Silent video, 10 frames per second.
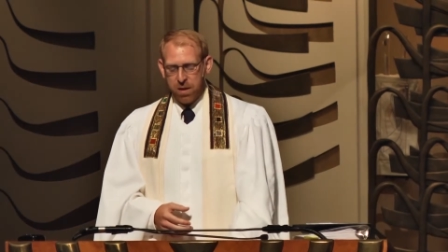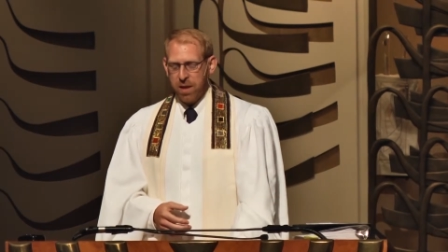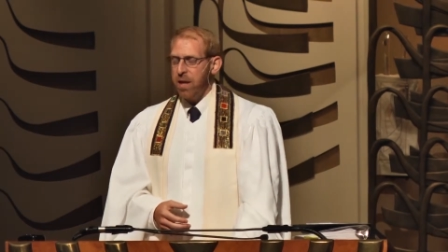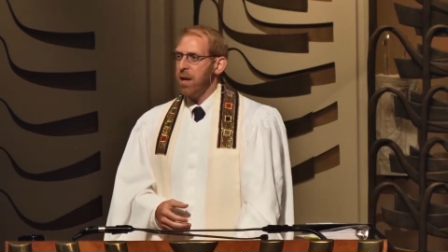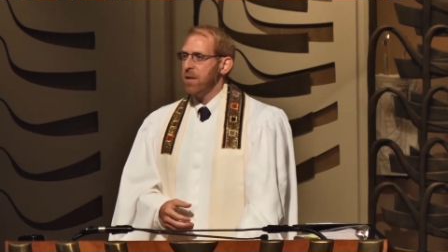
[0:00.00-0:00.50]

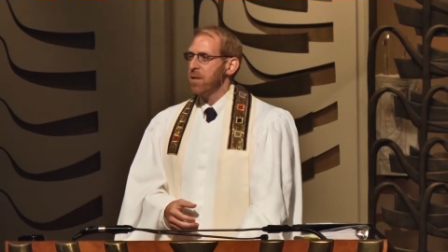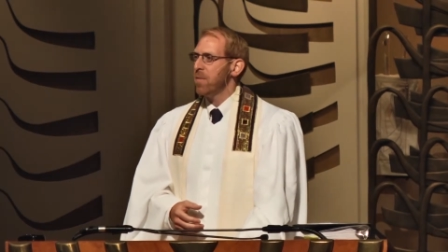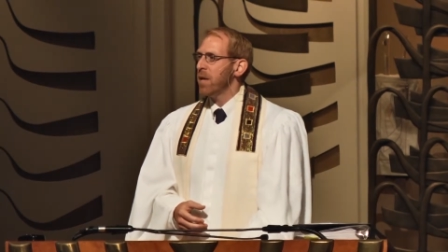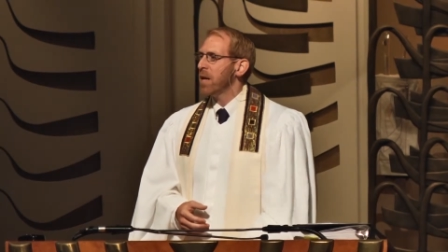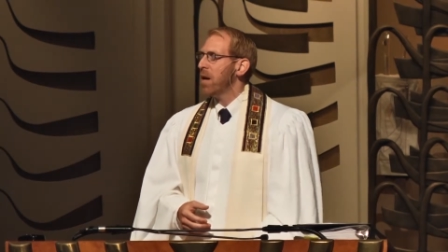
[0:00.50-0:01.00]
leading us
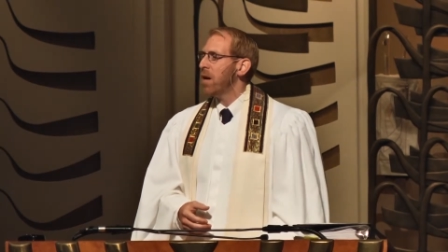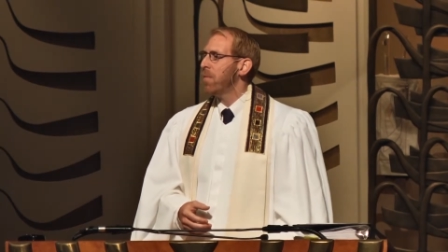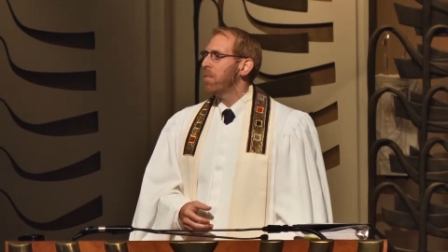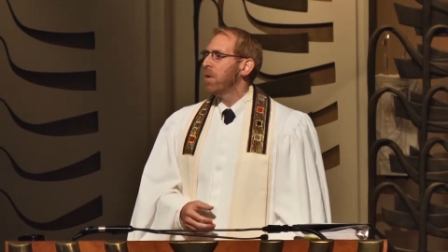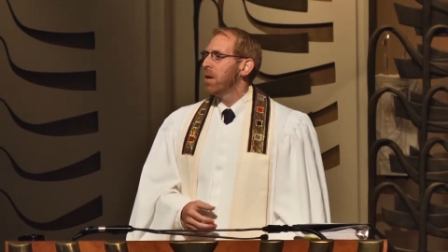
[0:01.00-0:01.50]
to
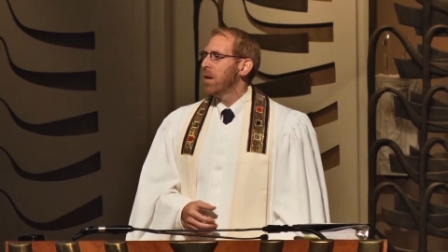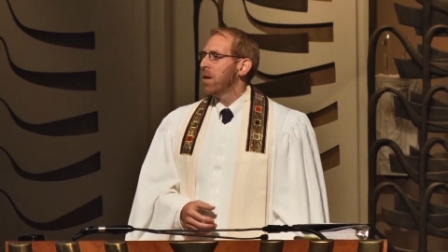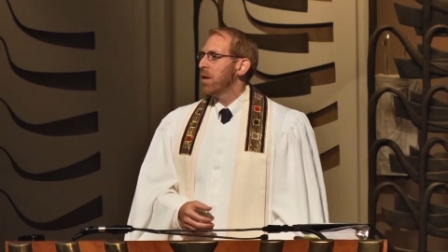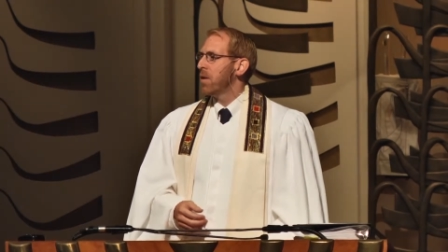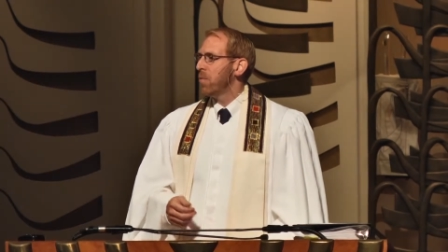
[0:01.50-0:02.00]
become
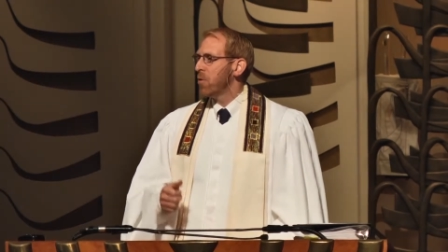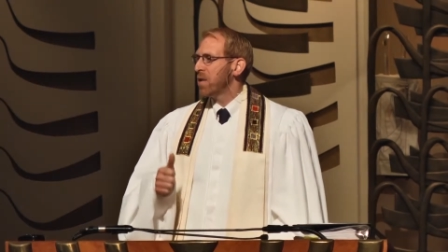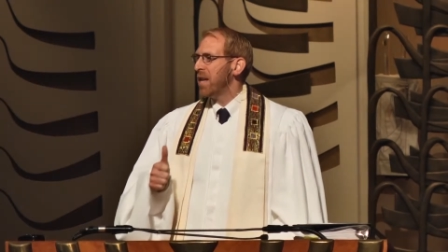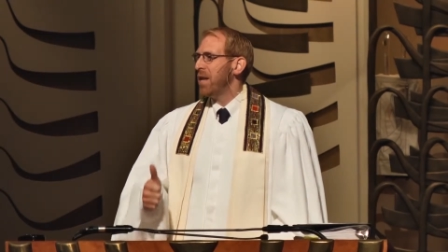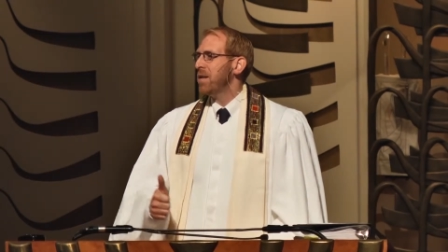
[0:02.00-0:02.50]
the
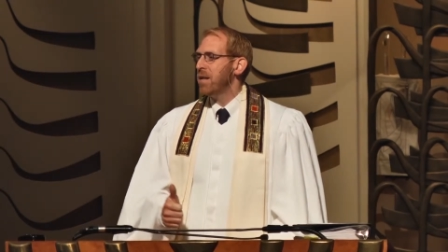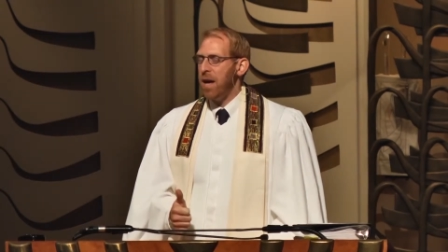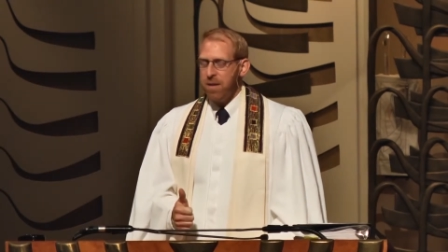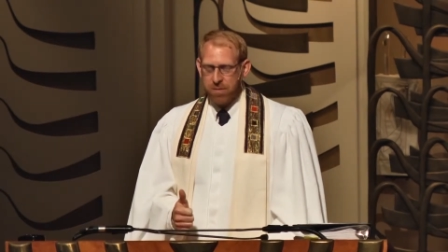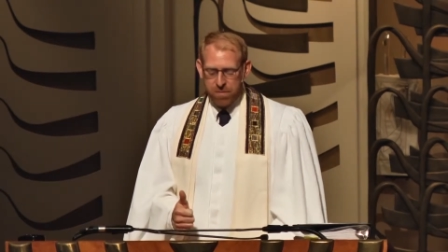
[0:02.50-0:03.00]
most in
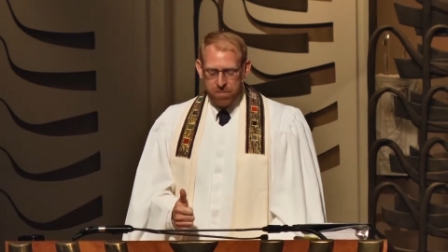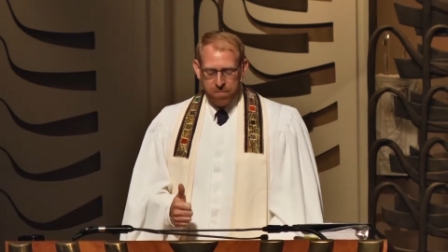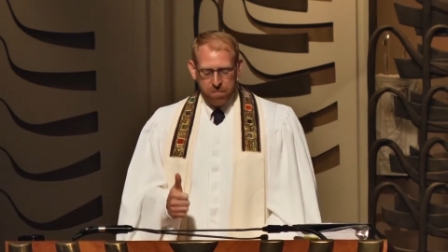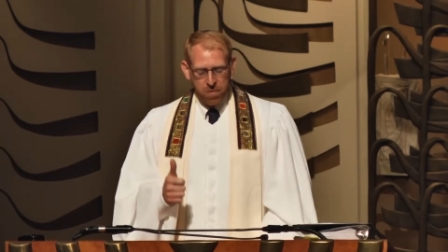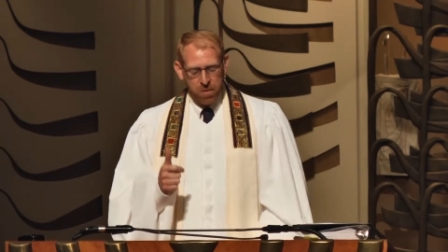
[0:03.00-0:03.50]
debt,
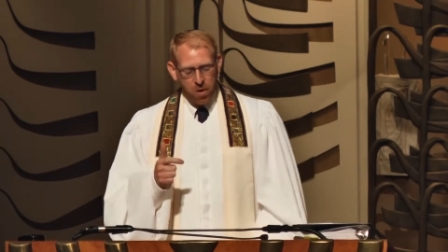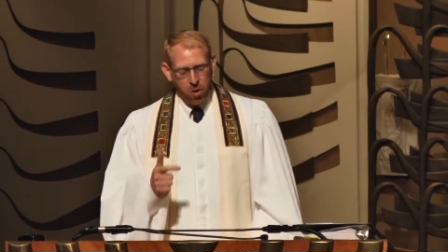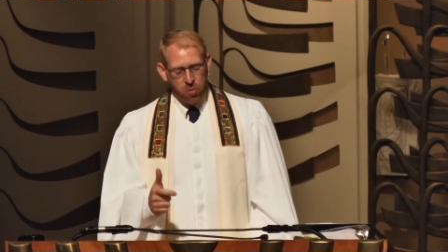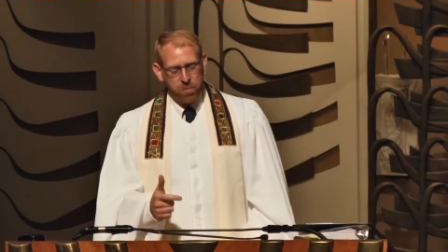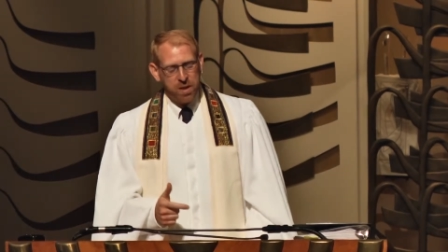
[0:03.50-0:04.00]

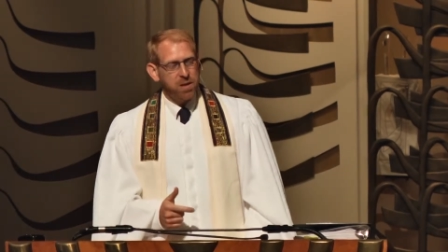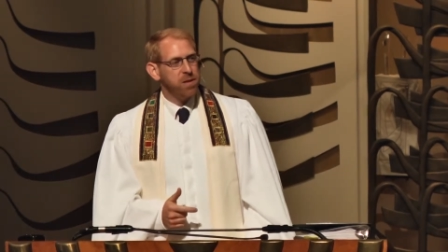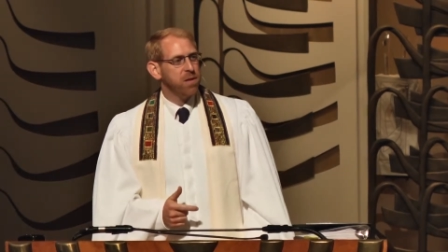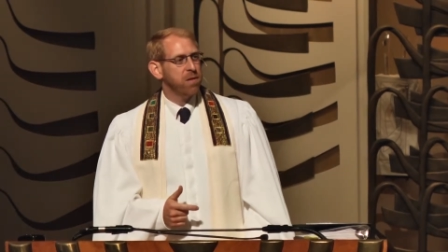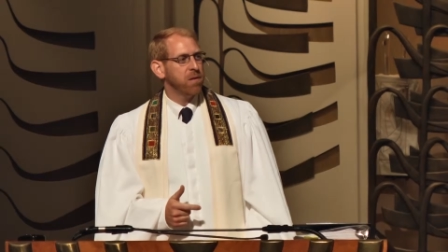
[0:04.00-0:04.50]

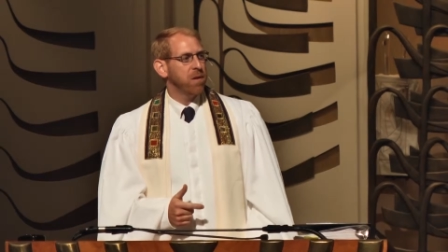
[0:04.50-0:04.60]
obese,